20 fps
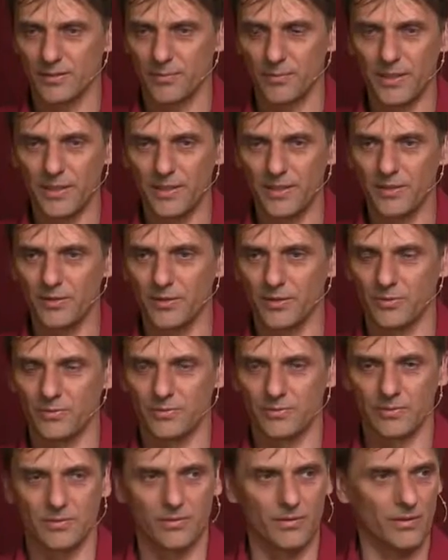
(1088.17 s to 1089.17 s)
potato
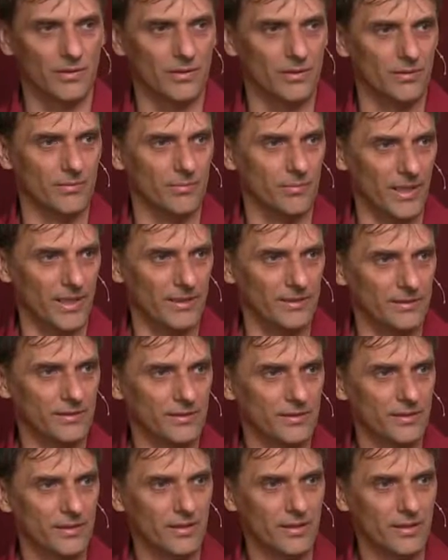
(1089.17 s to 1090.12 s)
uh, plant,